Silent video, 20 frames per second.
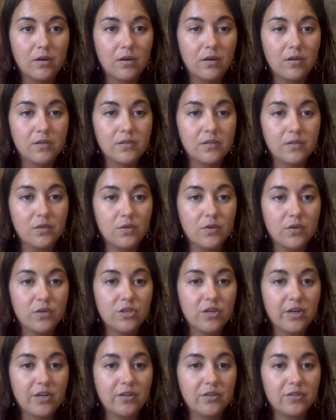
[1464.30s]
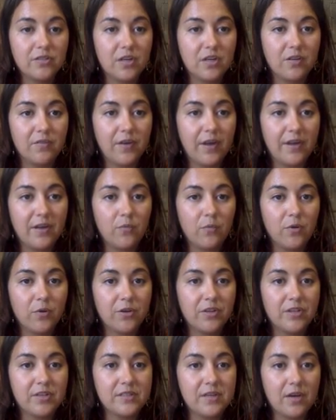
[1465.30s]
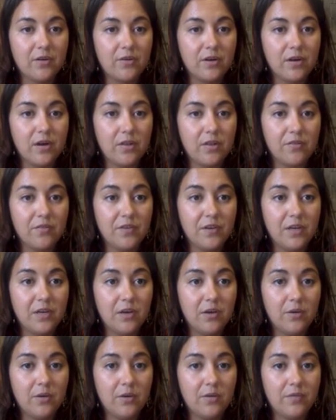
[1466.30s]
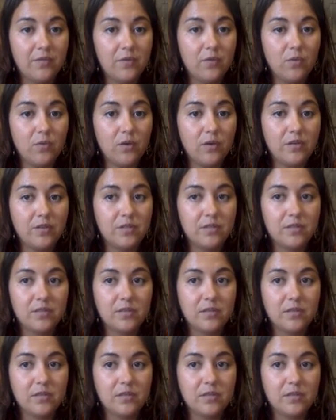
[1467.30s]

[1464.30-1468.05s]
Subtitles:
So you can check yourself. I can work these out in another video if you want.